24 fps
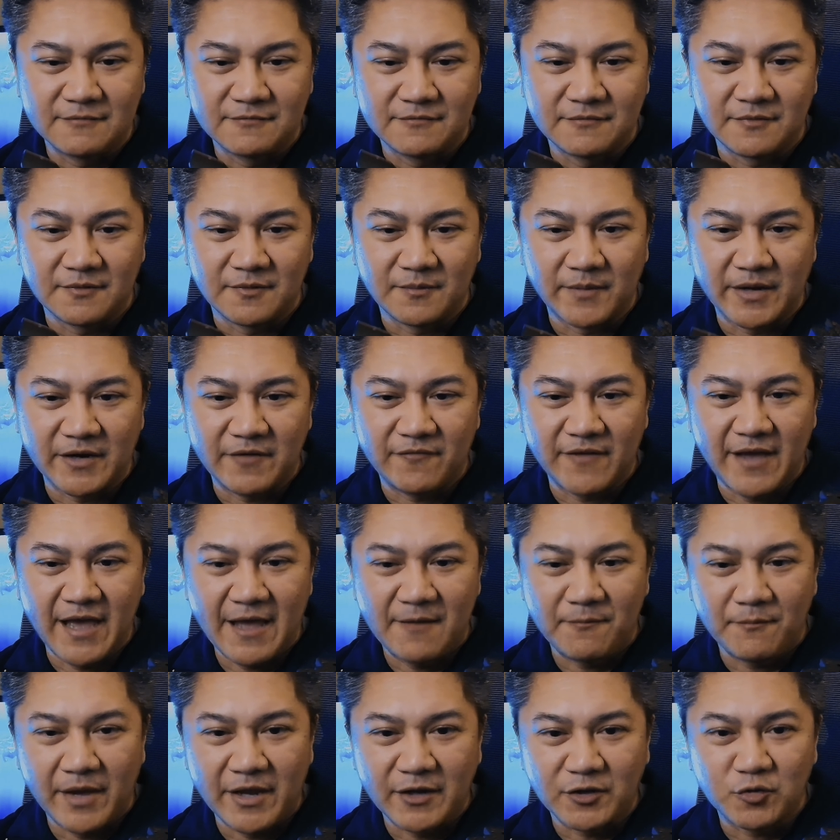but if I had
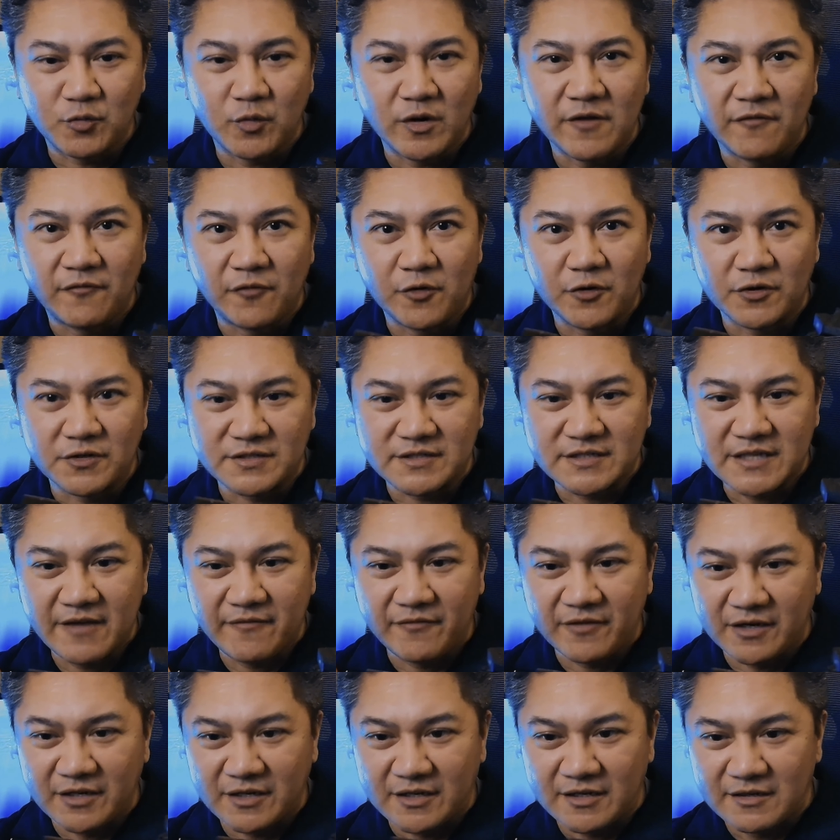my 24 to
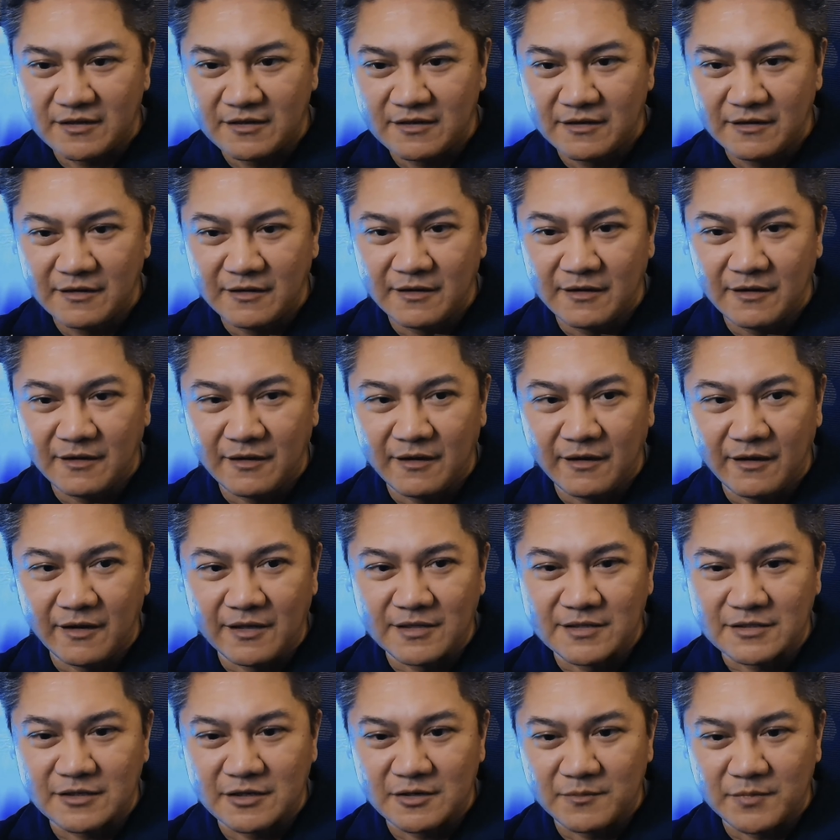70, it's
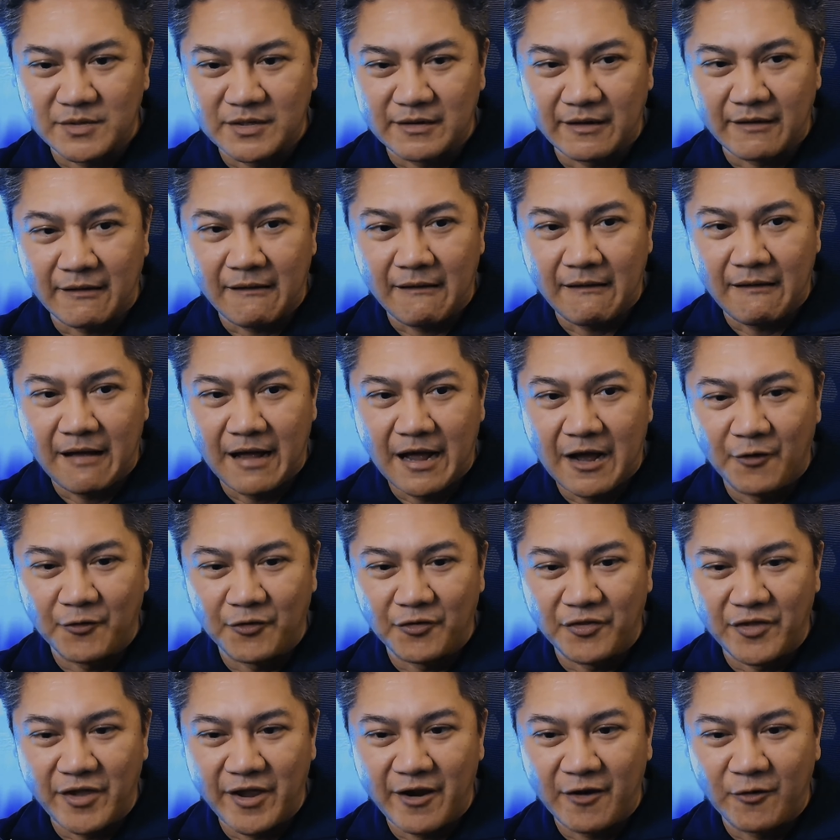gonna be like out
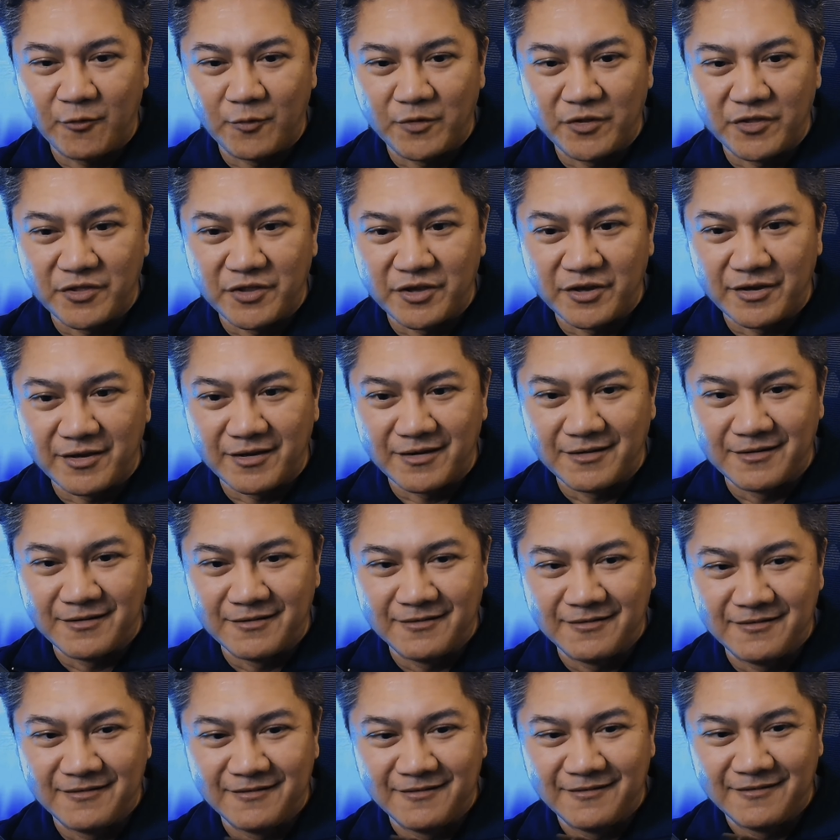there with the
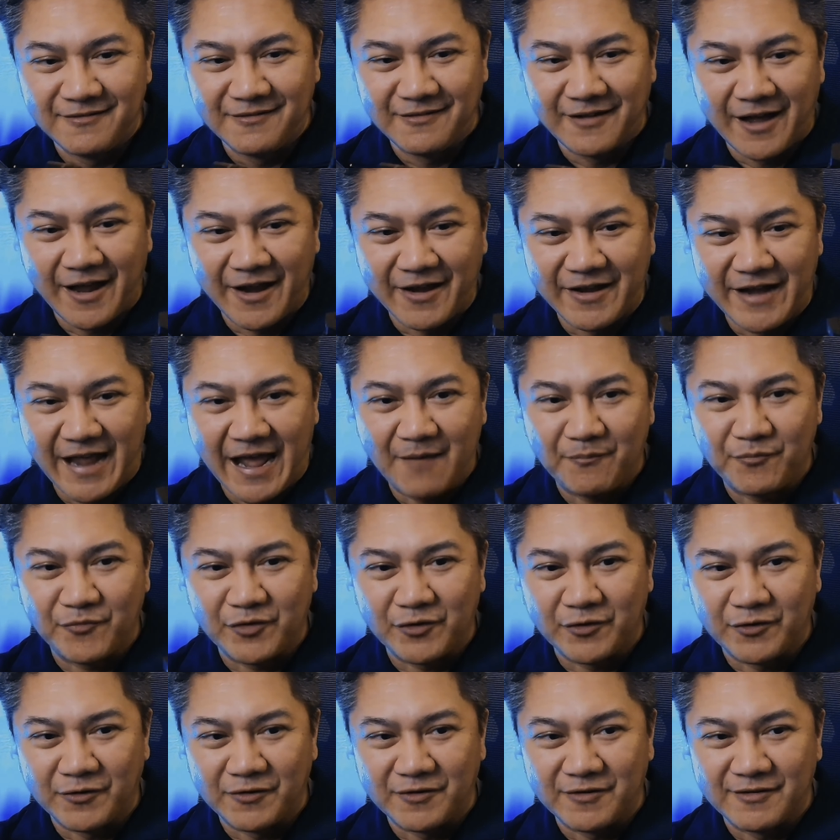
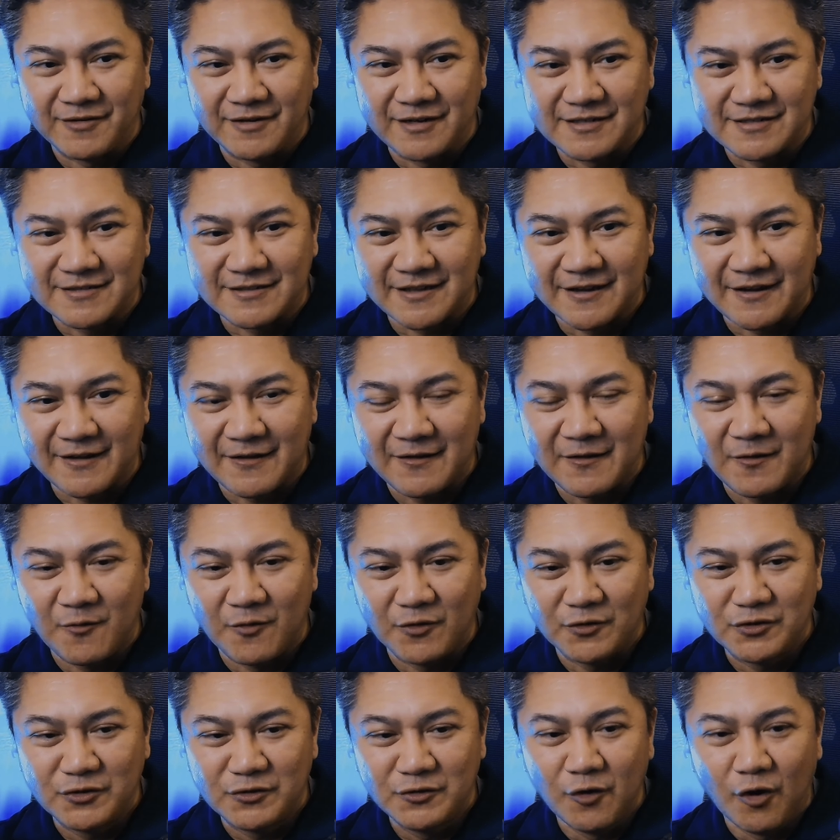adapter that is like
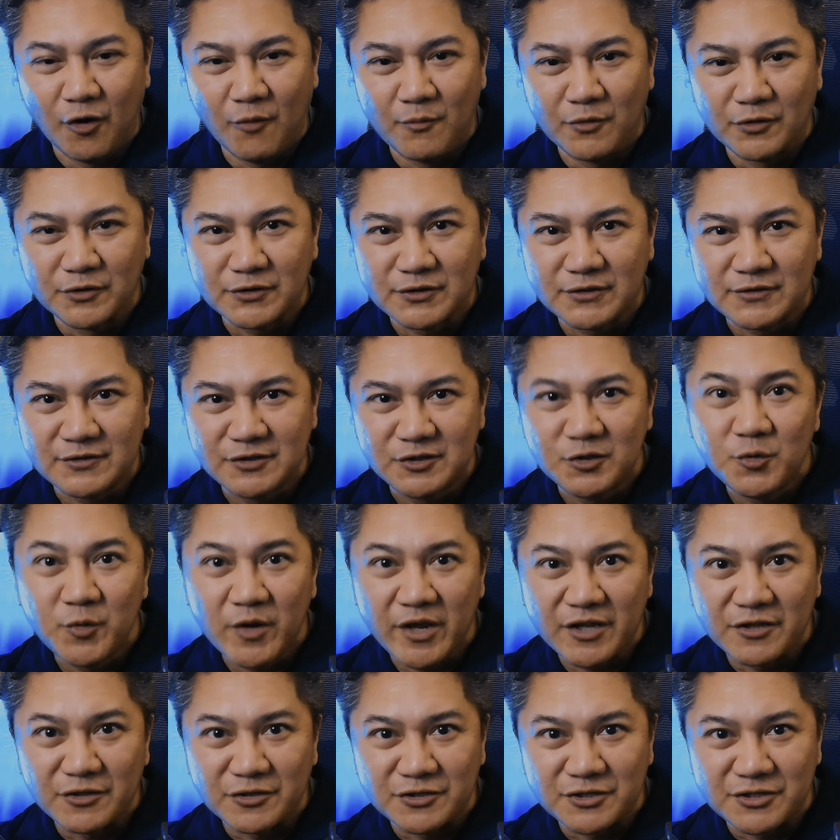almost 2
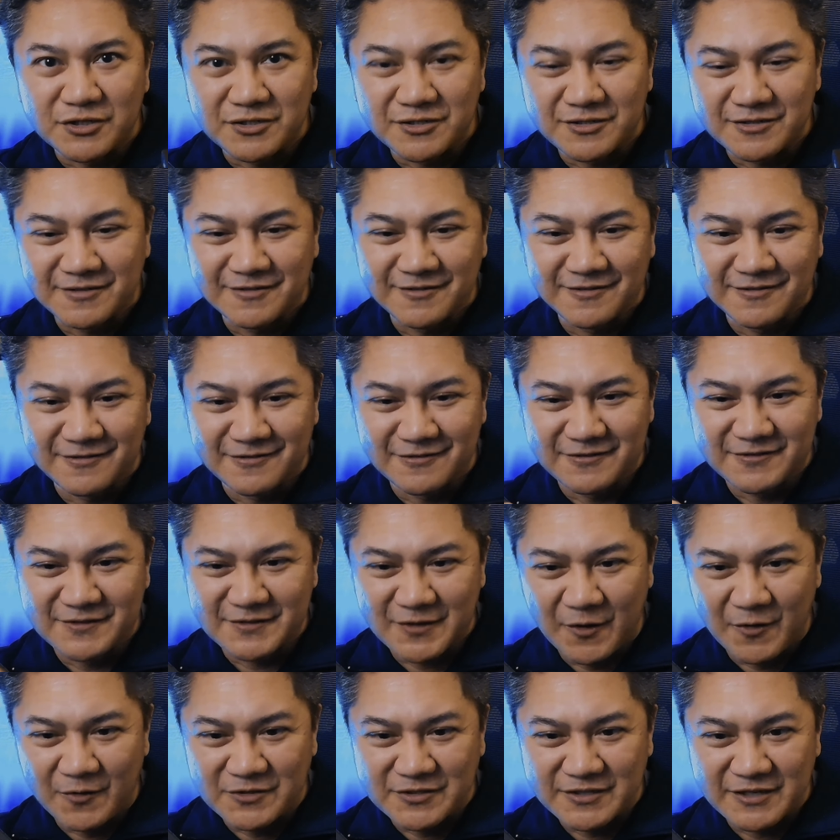inch.
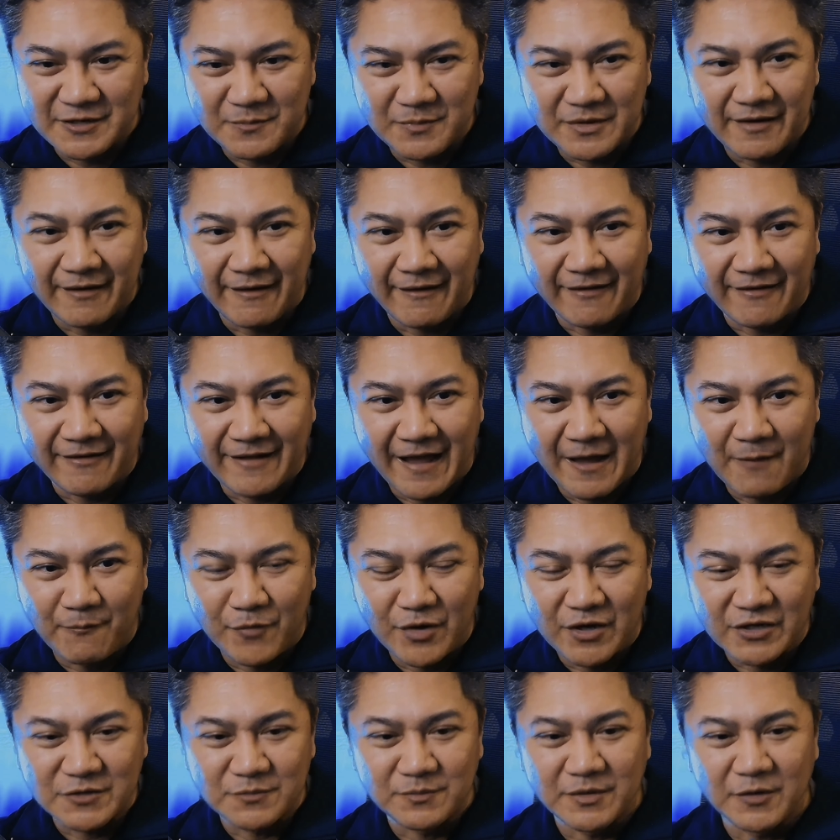So it's gonna be like that
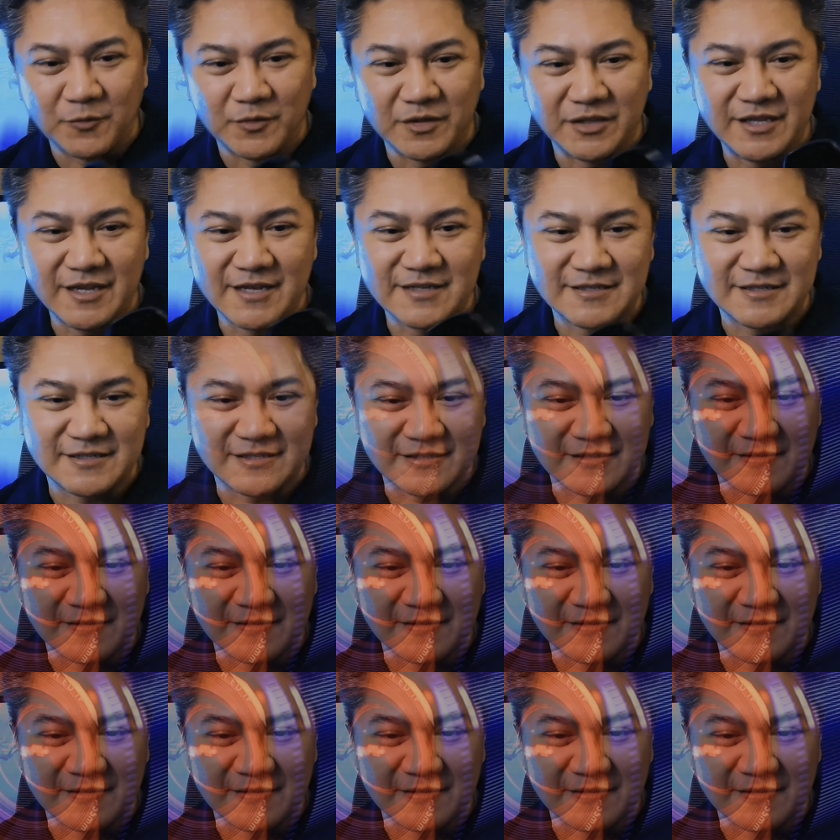much. But with this,